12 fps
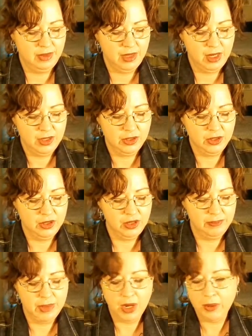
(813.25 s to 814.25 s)
Actually
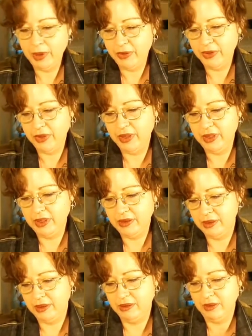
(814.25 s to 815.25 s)
bought both of
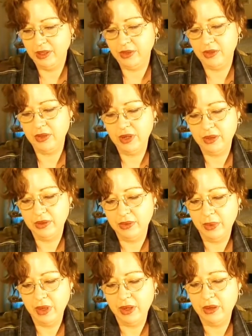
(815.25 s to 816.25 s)
these yesterday as
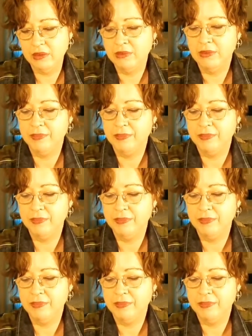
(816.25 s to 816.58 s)
well,